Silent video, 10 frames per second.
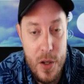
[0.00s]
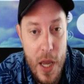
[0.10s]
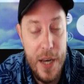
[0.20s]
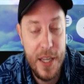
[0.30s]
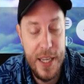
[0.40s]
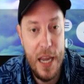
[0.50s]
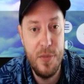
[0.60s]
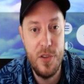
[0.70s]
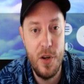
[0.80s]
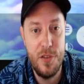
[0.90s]
And the game
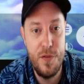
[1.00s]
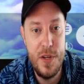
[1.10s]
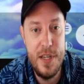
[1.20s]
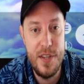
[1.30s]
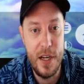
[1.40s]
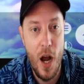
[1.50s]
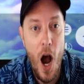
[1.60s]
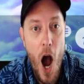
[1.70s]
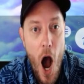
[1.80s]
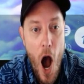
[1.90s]
starts freezing.
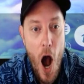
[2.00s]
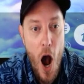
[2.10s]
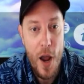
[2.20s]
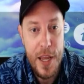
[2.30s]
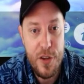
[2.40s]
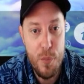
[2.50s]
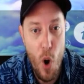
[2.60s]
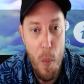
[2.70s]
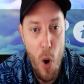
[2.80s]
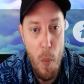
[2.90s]
Yes,
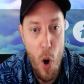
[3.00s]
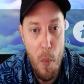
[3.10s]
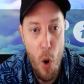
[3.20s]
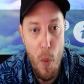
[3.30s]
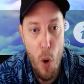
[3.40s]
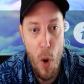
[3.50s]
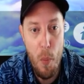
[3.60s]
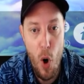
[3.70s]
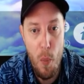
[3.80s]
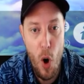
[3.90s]
more, more, more, more, more, more,
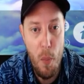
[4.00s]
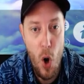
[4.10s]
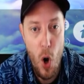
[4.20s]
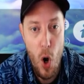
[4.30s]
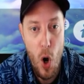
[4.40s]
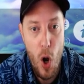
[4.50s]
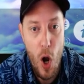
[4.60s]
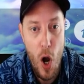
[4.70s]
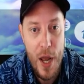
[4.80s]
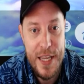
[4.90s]
more, more, more.
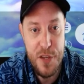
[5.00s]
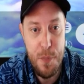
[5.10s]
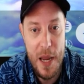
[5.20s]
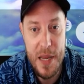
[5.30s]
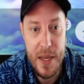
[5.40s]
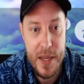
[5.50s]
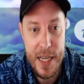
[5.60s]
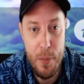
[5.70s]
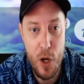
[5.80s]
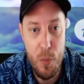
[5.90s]
Yes, baby.
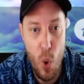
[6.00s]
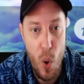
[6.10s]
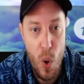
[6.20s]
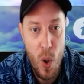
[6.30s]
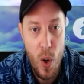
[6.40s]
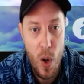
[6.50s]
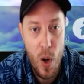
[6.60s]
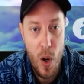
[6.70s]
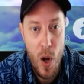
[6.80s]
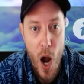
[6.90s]
Come on, more. Nice.
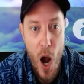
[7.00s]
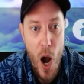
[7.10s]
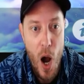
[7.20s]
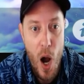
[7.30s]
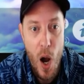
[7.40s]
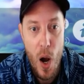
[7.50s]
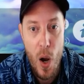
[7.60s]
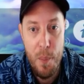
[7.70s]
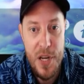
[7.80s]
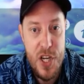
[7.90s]

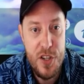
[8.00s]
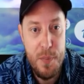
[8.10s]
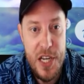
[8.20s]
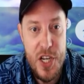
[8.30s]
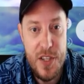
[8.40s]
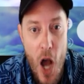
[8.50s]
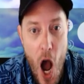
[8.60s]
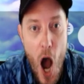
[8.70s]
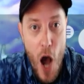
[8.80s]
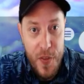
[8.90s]
Peaches, peaches.
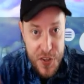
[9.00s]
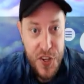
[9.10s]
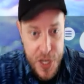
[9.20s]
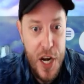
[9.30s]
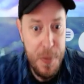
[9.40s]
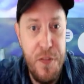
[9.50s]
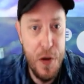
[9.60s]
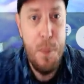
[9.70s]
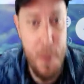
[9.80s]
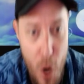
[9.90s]
This is gonna be
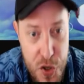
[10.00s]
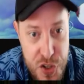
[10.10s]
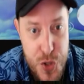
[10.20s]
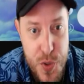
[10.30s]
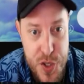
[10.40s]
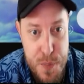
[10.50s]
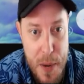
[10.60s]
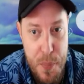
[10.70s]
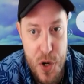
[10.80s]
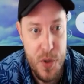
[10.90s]
flipping monstrous, my
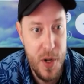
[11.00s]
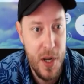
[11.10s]
bro.